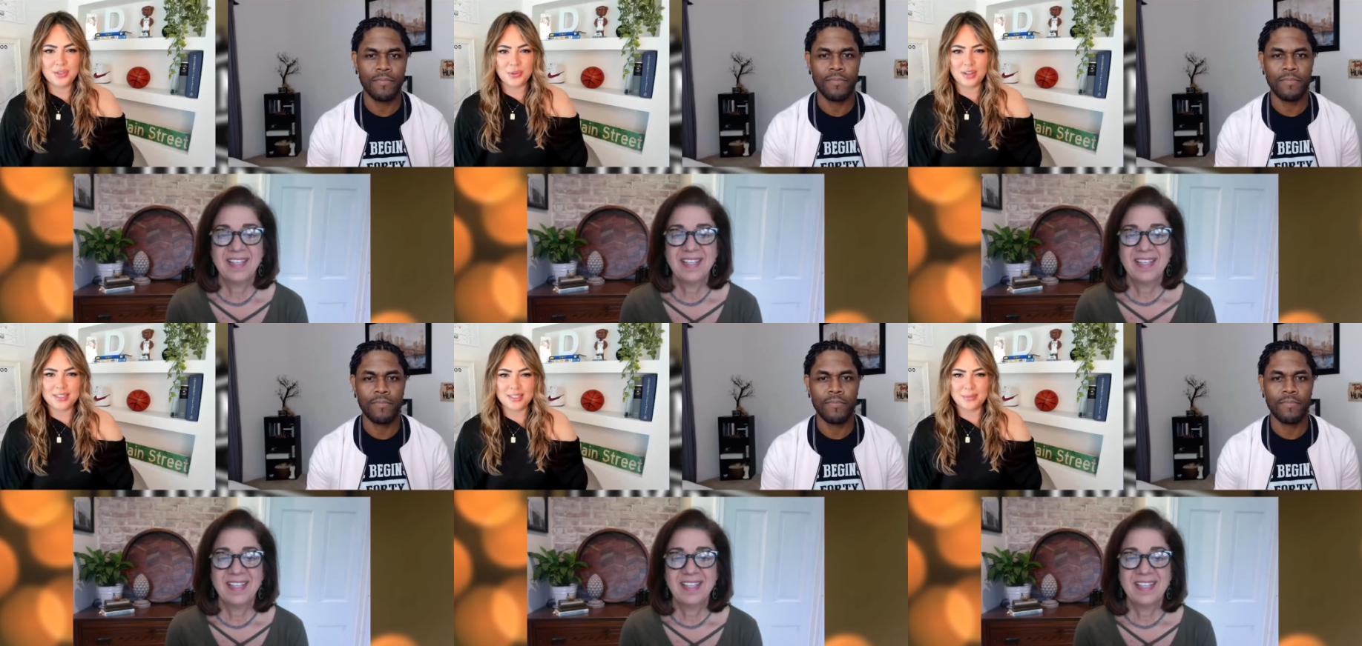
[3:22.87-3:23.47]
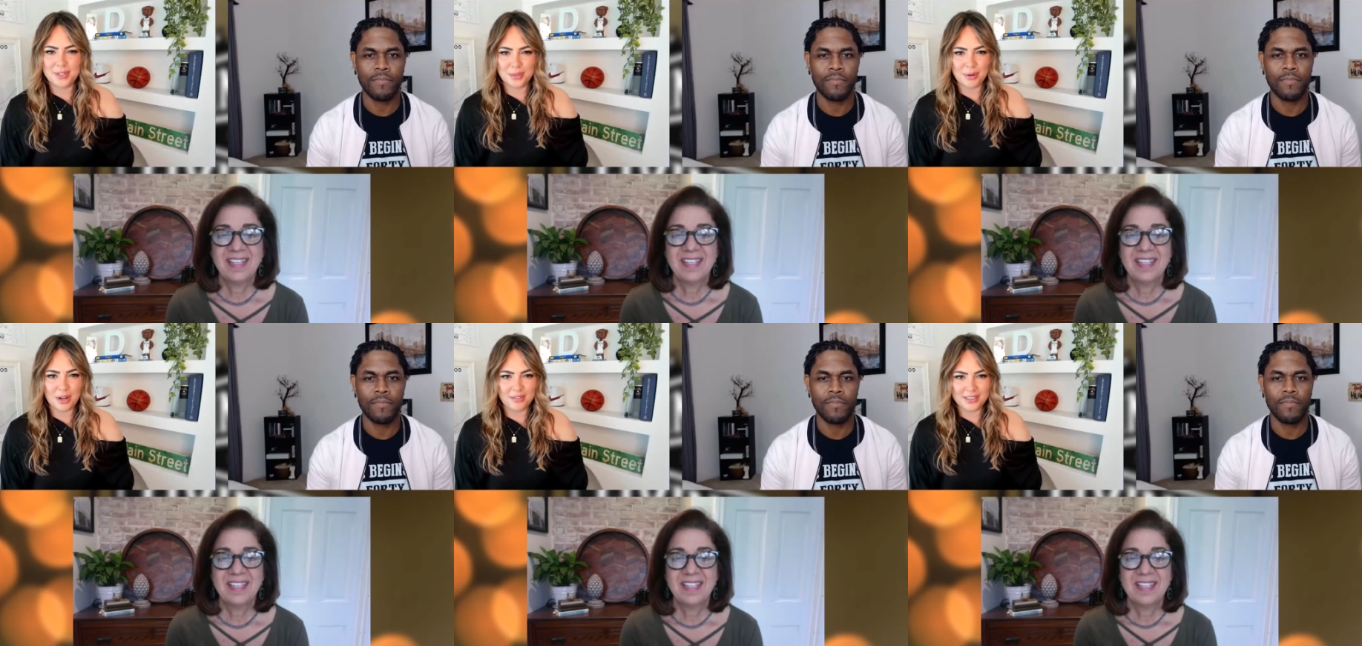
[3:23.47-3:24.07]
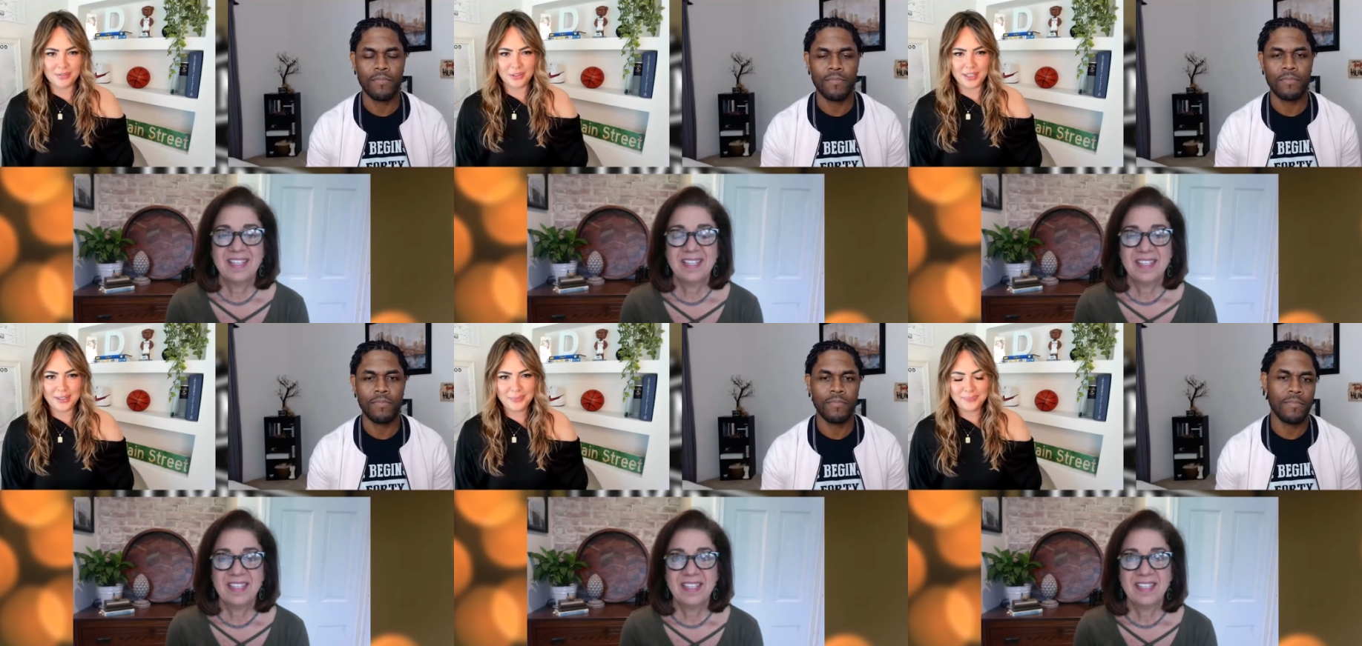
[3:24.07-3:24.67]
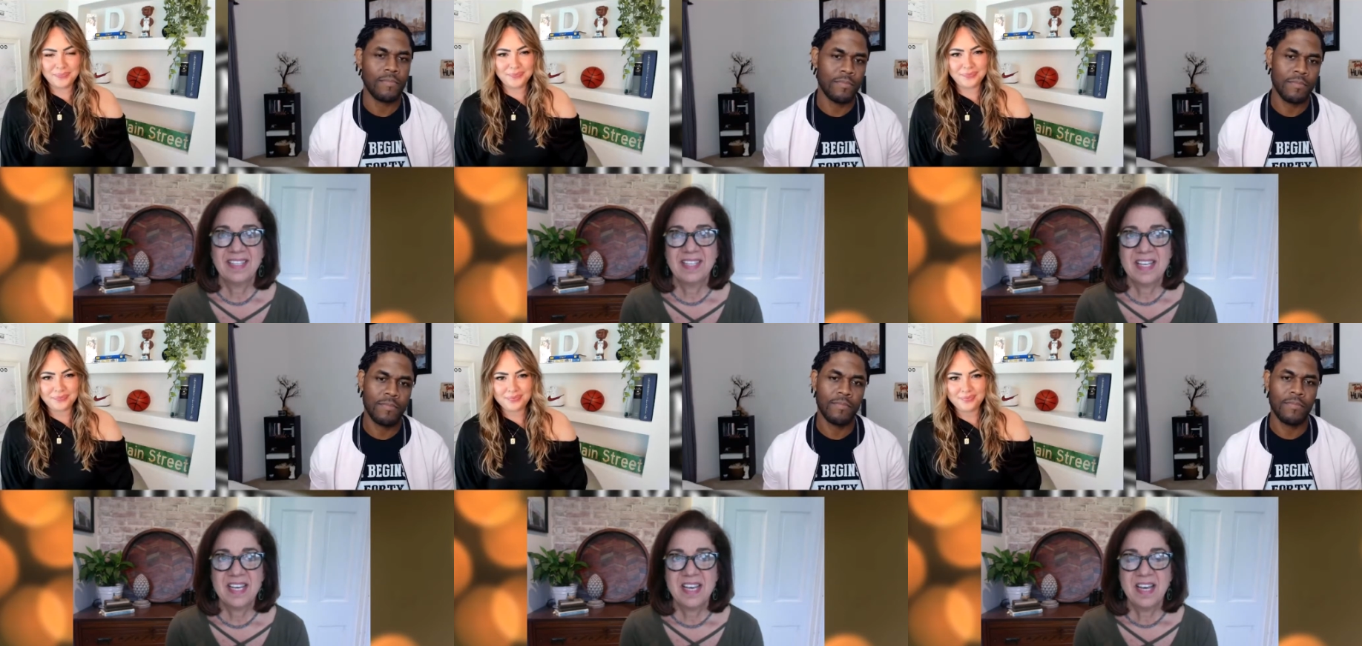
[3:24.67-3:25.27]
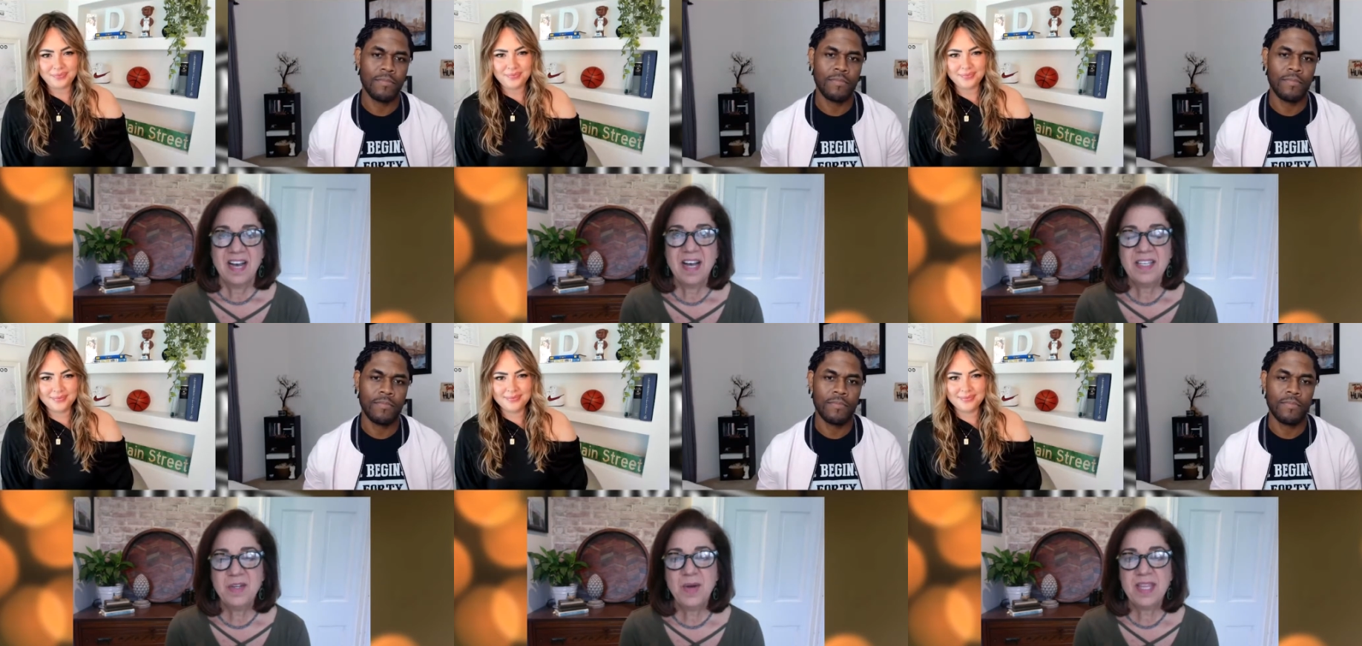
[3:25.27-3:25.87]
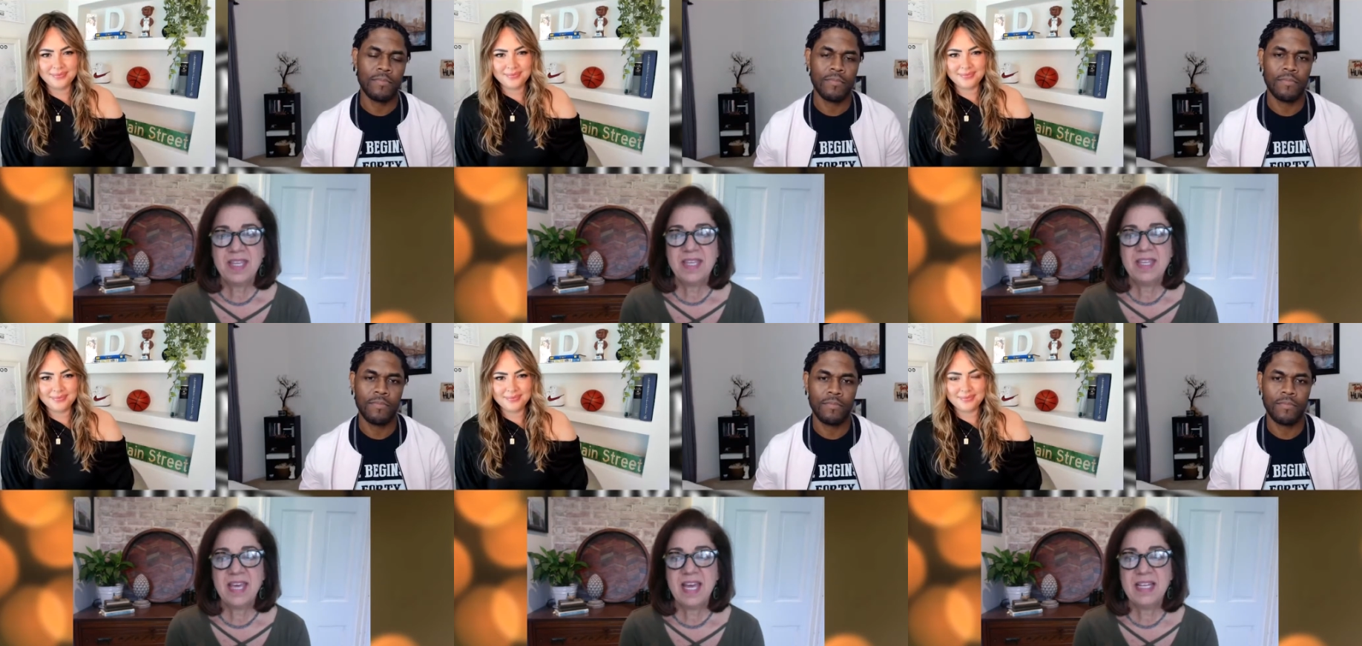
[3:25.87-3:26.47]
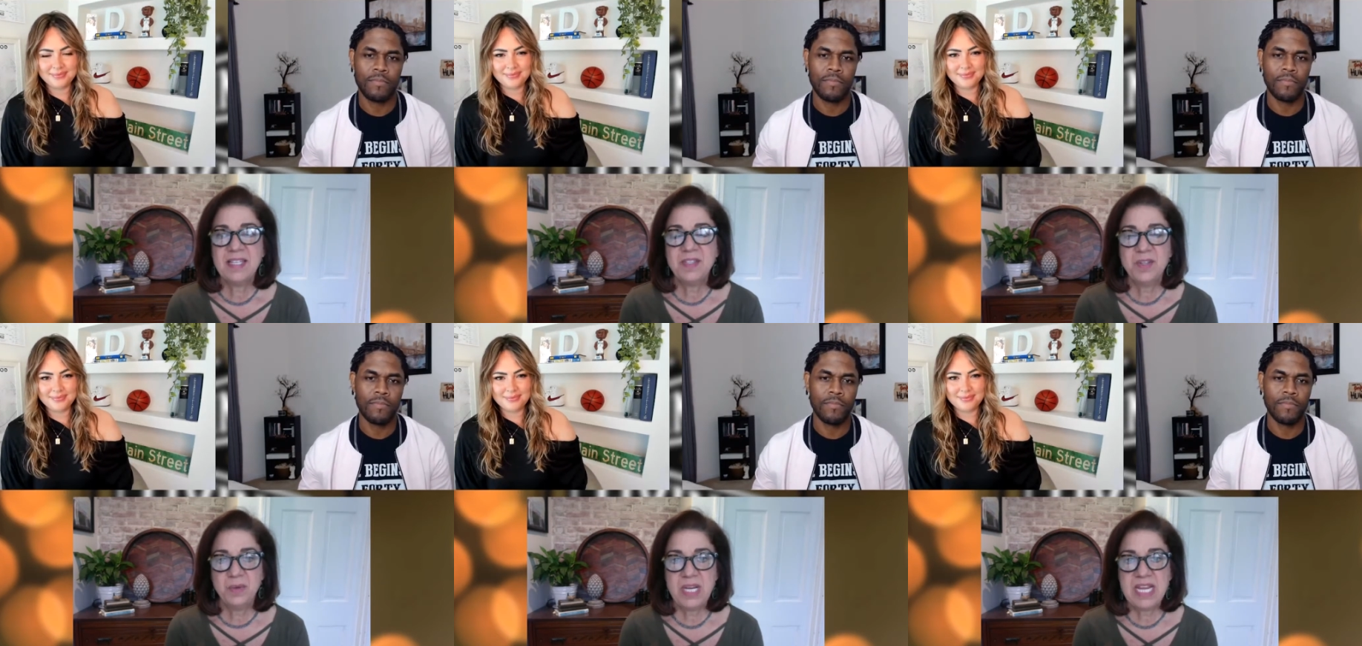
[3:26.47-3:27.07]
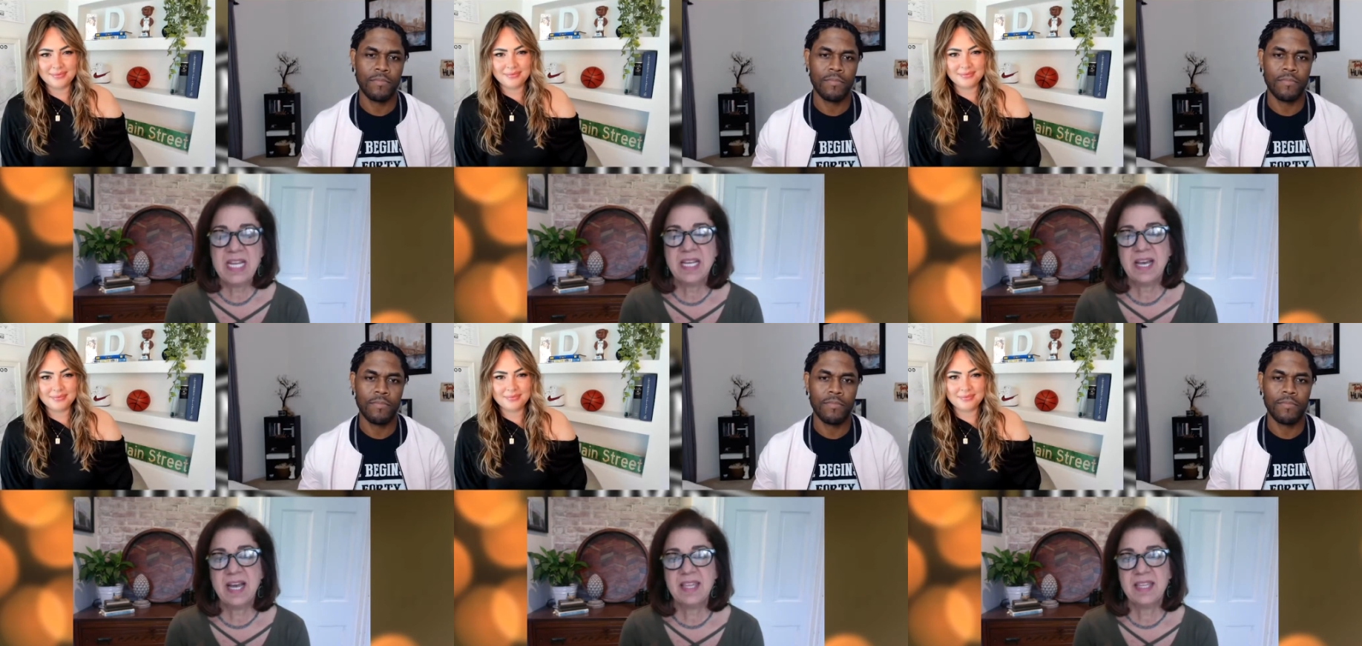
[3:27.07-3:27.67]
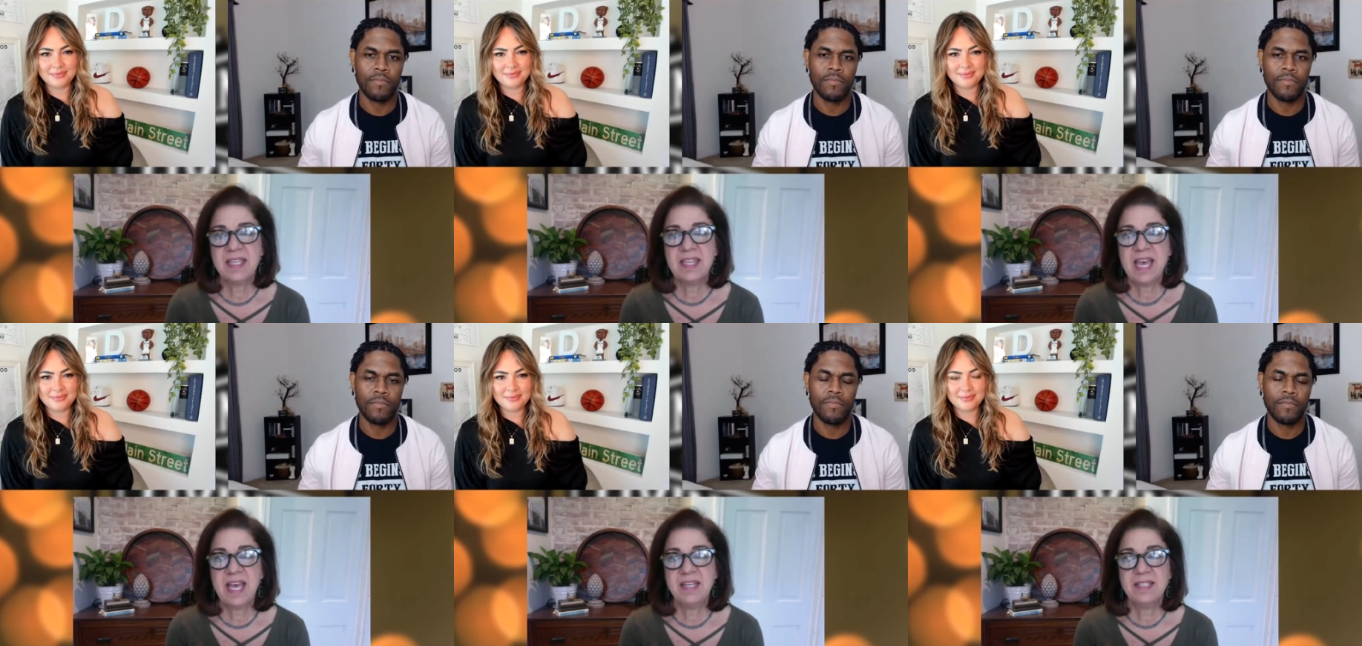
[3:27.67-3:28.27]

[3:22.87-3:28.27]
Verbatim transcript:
Speaker 1: draws them to the Providence Flea?
Speaker 2: Uh, you know, I think that it's unique. I think that